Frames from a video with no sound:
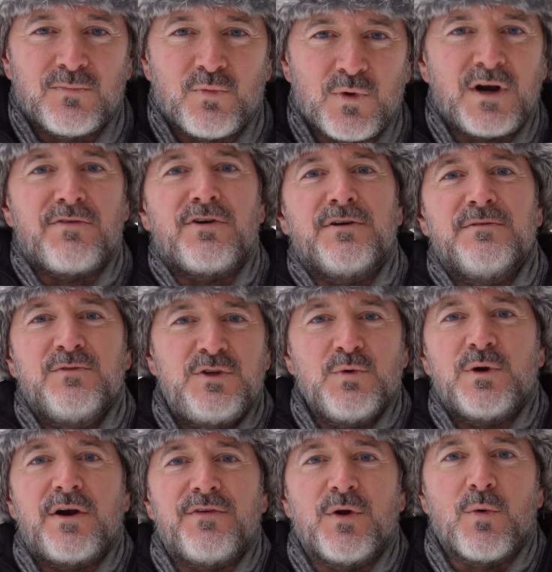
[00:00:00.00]
whatever.
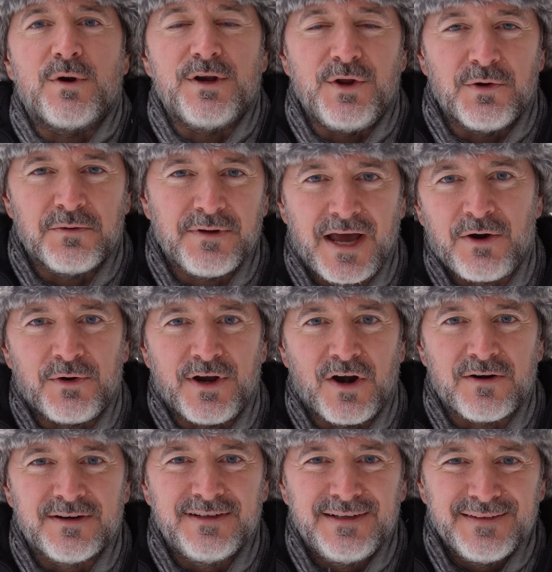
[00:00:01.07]
Do whatever you want to do. I don't care.